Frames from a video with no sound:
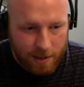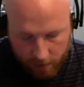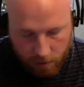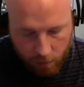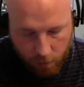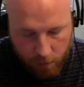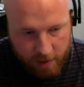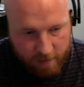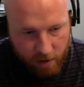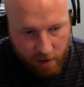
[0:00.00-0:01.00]
So if we say
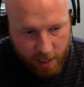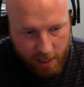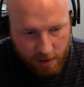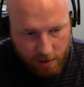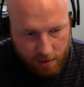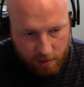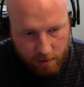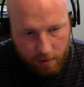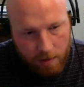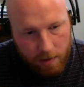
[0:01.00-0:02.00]
var docs
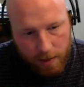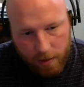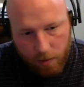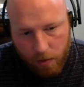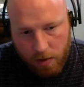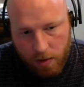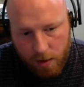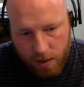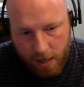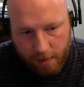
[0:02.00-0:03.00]
equals
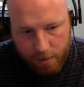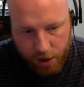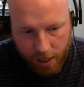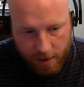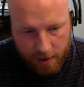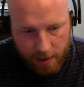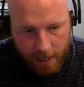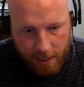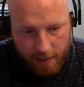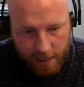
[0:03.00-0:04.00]

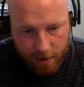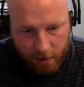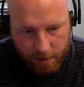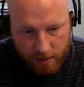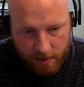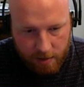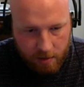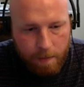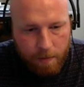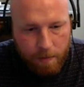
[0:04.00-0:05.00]
snapshot.documents,
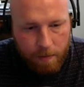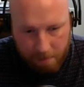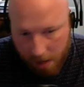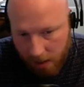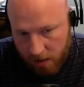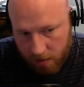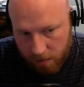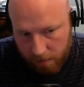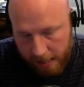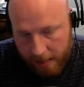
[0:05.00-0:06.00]
that must
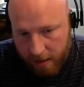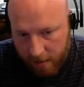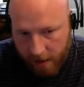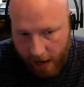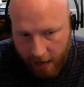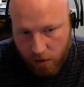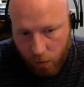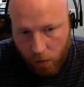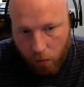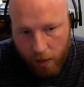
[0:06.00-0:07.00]
make the
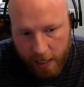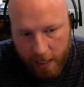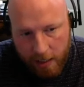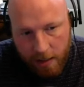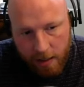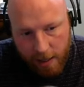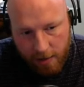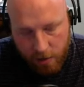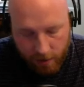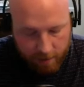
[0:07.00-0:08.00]
actual read. And
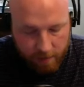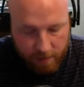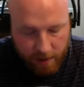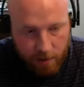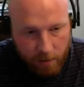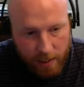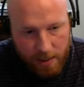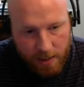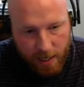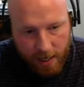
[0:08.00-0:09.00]
so then from here we can
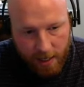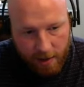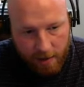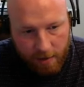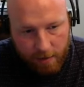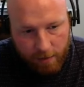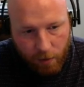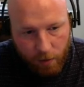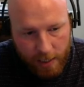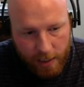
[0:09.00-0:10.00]
say
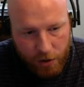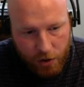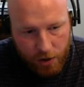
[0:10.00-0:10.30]
for each